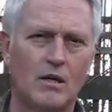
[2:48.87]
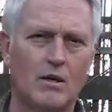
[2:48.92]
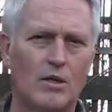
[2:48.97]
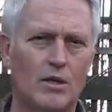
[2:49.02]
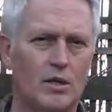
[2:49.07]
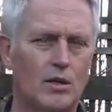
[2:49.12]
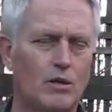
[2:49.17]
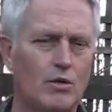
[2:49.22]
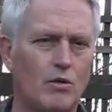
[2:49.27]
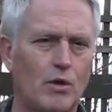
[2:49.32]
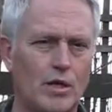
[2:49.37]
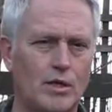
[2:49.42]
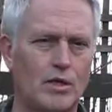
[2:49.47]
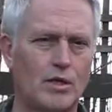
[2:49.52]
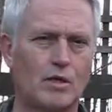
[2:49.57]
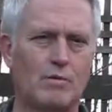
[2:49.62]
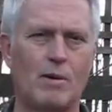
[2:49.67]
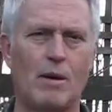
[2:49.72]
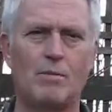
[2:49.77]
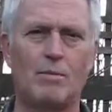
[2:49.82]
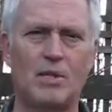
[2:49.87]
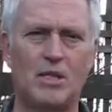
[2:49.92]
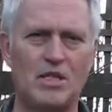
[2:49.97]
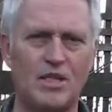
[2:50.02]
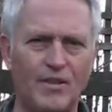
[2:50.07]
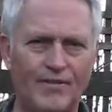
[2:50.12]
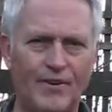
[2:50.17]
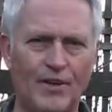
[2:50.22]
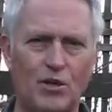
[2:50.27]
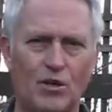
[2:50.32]
The questions might be
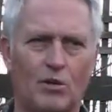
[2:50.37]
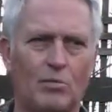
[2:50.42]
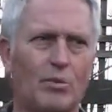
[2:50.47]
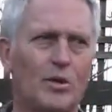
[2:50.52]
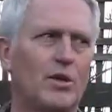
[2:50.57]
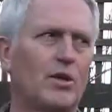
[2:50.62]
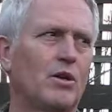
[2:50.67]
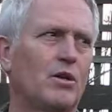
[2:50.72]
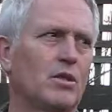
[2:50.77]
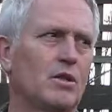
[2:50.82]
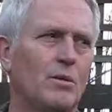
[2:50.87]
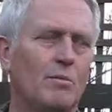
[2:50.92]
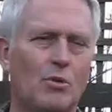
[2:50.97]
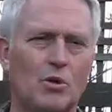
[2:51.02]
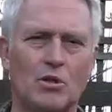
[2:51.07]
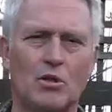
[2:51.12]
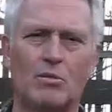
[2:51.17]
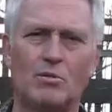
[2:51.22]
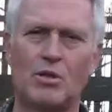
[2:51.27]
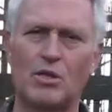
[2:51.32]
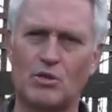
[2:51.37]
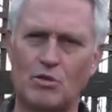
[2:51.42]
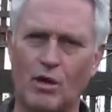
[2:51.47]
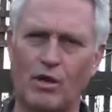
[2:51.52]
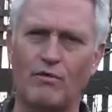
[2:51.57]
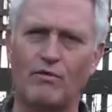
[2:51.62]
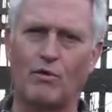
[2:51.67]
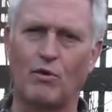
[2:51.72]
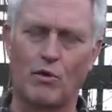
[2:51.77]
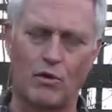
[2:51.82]
difficult, but they're supposed to be
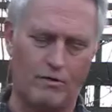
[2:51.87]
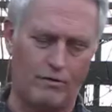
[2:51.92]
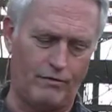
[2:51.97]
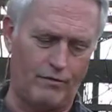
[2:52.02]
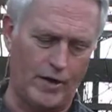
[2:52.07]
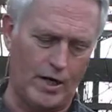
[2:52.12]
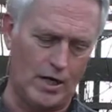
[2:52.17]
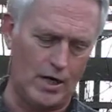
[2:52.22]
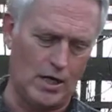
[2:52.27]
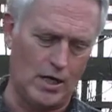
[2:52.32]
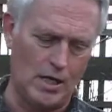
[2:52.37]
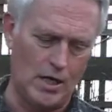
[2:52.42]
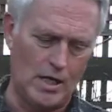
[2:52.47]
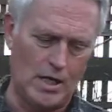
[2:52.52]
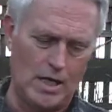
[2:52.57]
straightforward and fair.